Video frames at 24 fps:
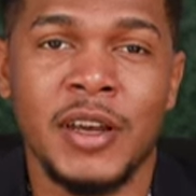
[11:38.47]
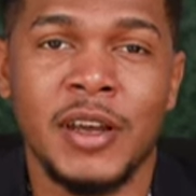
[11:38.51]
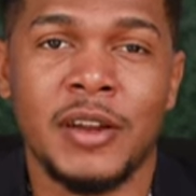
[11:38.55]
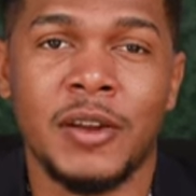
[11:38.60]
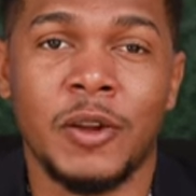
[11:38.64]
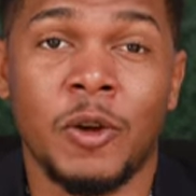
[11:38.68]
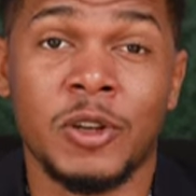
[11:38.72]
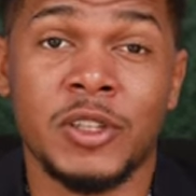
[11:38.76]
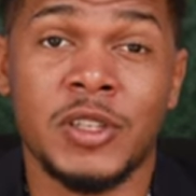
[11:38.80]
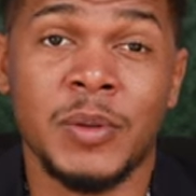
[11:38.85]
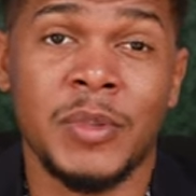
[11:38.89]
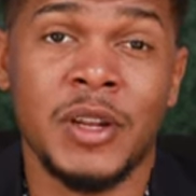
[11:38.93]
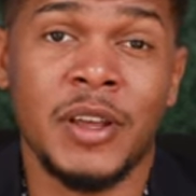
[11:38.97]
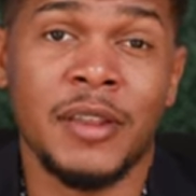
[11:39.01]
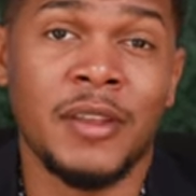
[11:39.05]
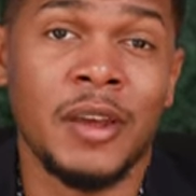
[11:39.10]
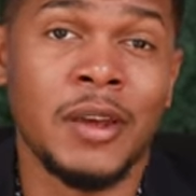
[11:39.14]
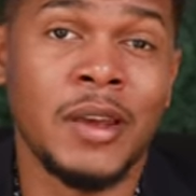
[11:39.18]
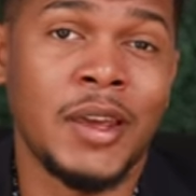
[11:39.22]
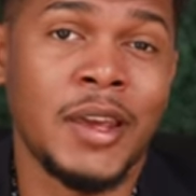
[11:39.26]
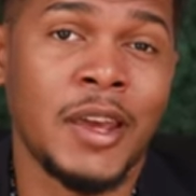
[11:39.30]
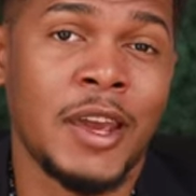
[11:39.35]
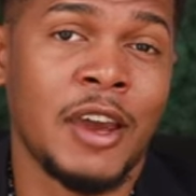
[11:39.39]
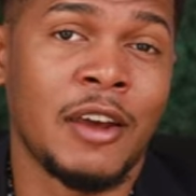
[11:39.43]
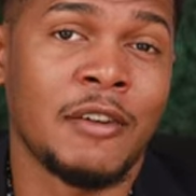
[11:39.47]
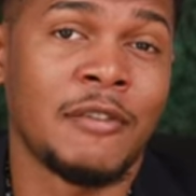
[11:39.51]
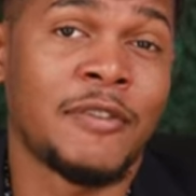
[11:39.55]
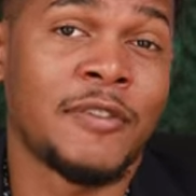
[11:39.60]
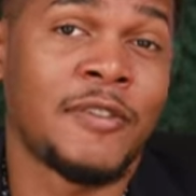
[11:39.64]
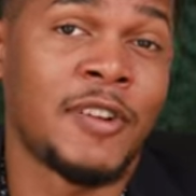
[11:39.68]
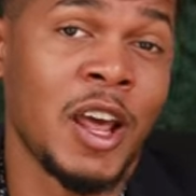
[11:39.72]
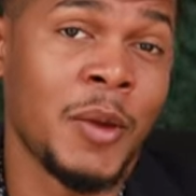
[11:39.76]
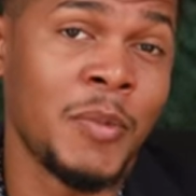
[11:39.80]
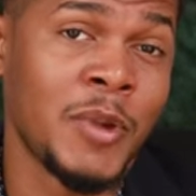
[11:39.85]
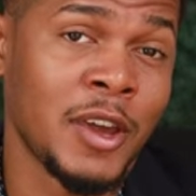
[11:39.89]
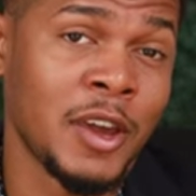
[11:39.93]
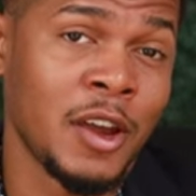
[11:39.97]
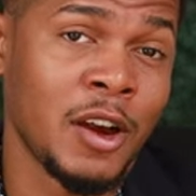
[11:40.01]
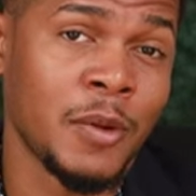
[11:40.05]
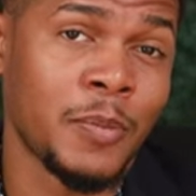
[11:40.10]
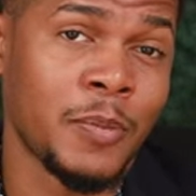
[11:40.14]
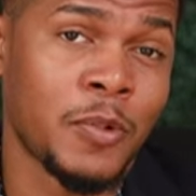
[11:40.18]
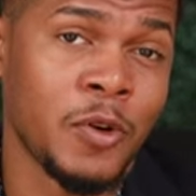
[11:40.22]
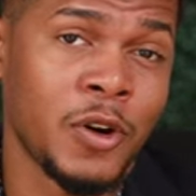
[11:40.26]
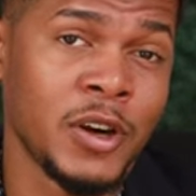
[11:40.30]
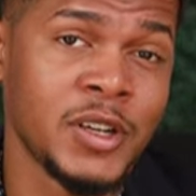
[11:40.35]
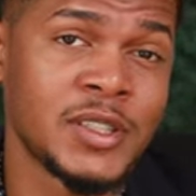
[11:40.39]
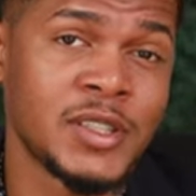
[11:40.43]
Notably, the Ian Fleming
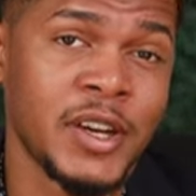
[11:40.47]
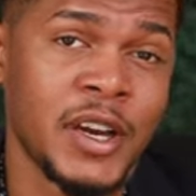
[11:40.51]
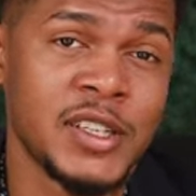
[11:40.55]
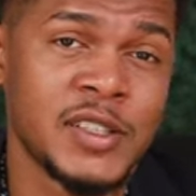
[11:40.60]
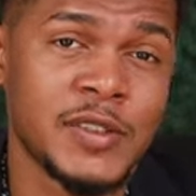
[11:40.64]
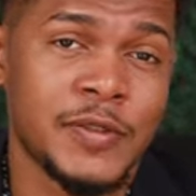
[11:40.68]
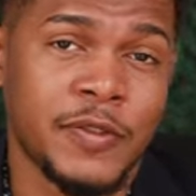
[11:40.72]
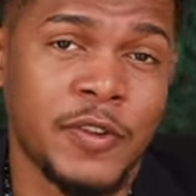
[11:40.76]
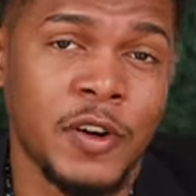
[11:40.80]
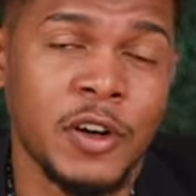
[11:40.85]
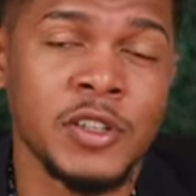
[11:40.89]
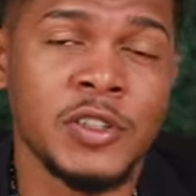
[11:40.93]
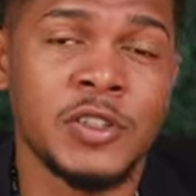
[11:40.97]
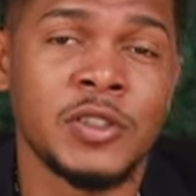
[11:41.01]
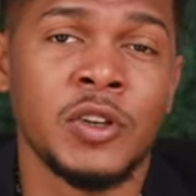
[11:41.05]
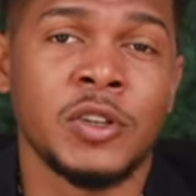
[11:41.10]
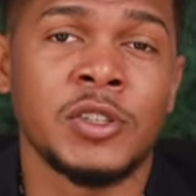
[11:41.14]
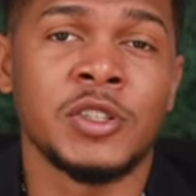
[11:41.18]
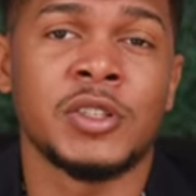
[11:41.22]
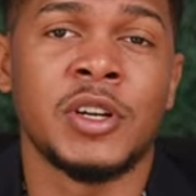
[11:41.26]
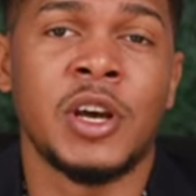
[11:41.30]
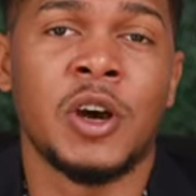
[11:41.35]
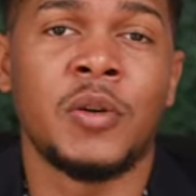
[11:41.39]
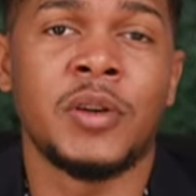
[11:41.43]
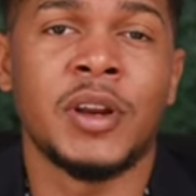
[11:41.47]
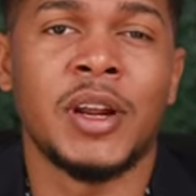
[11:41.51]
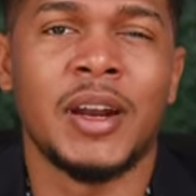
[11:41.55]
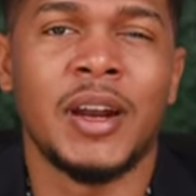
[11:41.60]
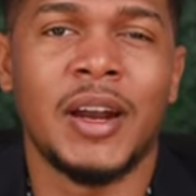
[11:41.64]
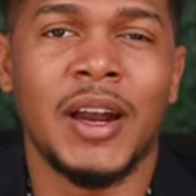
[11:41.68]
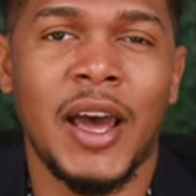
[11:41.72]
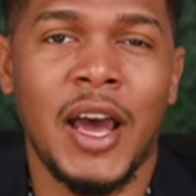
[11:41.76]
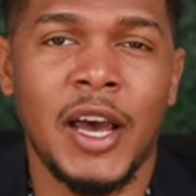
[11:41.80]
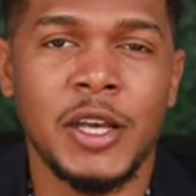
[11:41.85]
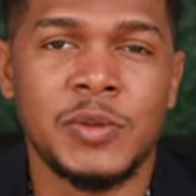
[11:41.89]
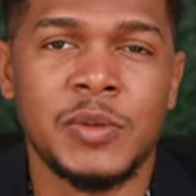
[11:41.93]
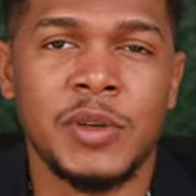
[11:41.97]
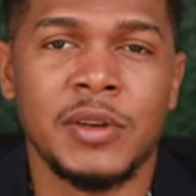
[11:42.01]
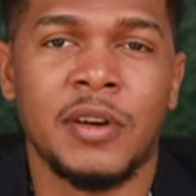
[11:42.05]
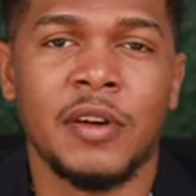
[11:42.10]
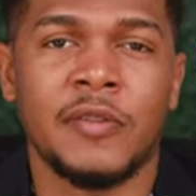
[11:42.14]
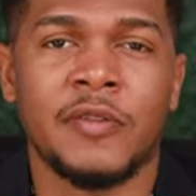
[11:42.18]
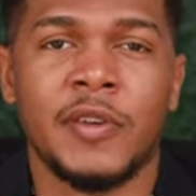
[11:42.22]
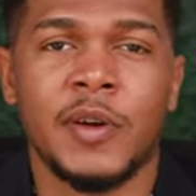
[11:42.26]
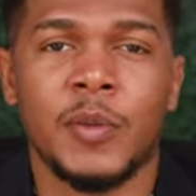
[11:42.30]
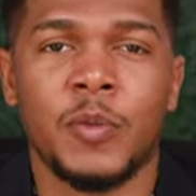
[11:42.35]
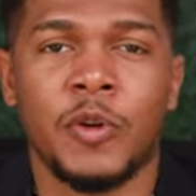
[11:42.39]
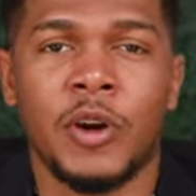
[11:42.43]
Airport saw its first touchdown in the last week of
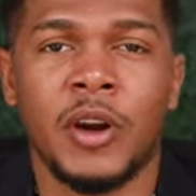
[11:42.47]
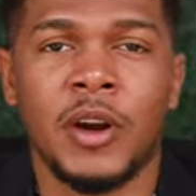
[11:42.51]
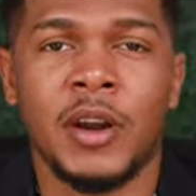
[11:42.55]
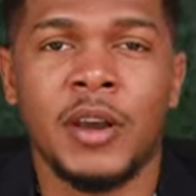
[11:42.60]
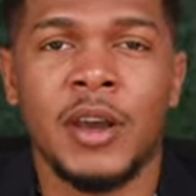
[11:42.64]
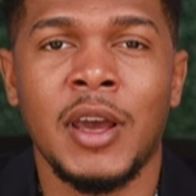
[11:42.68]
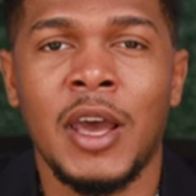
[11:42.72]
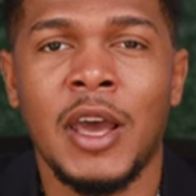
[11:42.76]
February,